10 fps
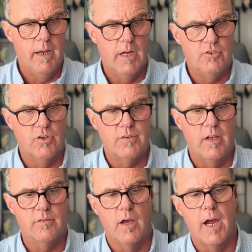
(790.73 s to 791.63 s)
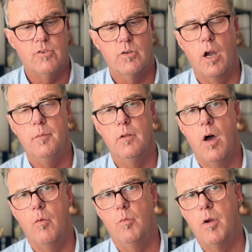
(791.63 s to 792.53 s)
uh, just as the hydrocarbon
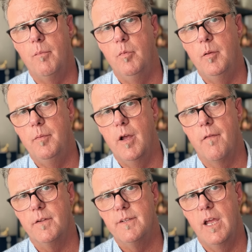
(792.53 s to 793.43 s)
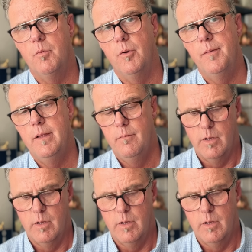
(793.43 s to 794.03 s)
law will probably be on the table.